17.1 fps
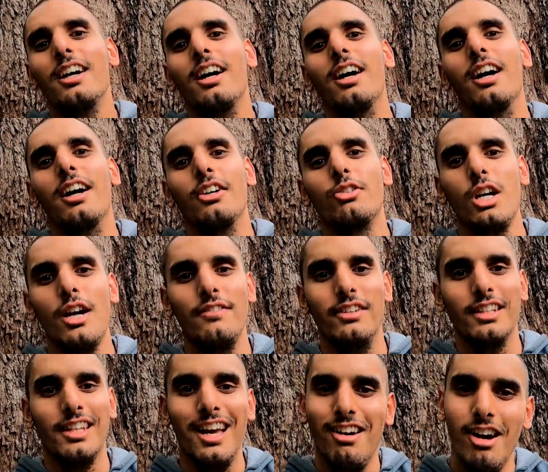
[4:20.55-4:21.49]

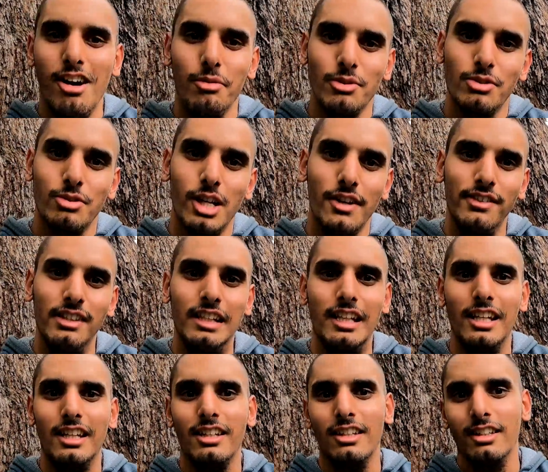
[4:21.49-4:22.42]
Traveling how I was
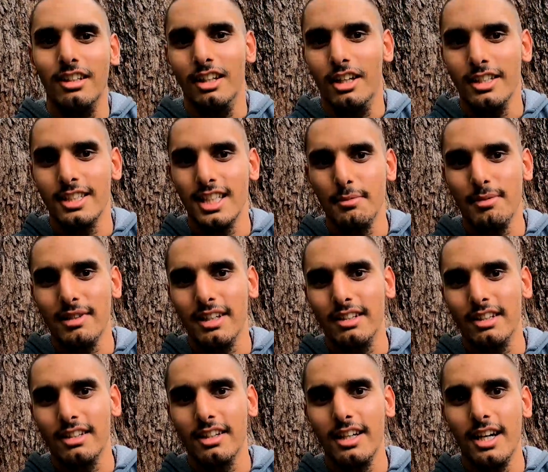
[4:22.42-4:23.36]
traveling, sleeping
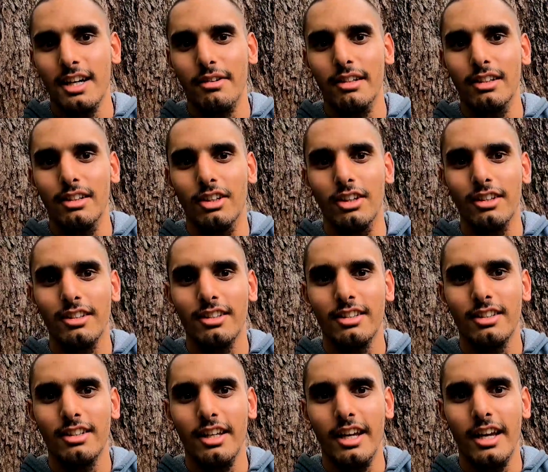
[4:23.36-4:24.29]
in the car a
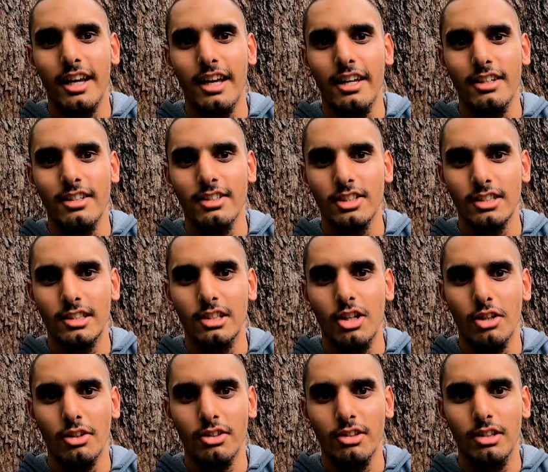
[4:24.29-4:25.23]
lot, and just
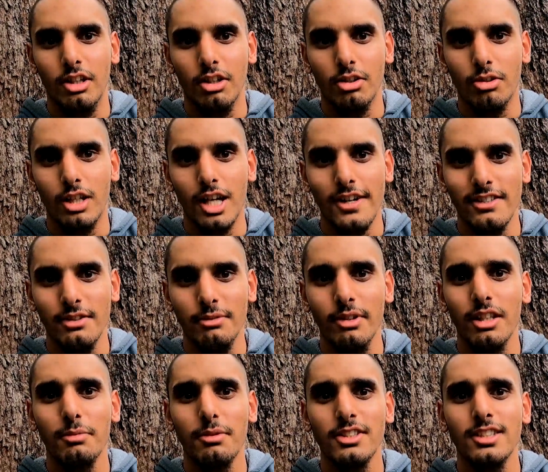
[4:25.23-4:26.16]
long drives. It
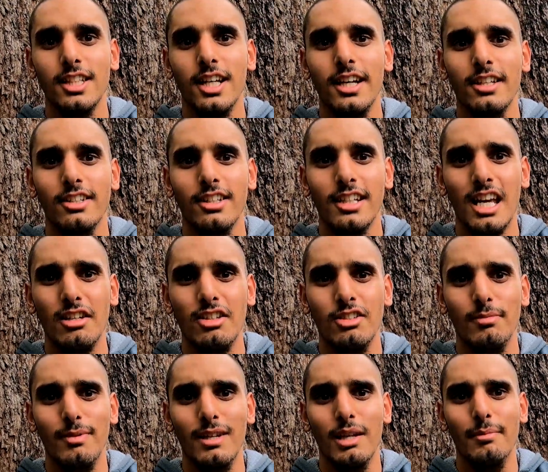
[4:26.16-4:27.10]
really was starting to get
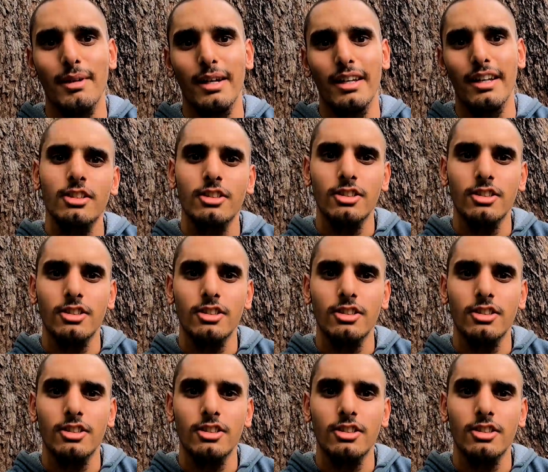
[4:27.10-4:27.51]
to me a bit.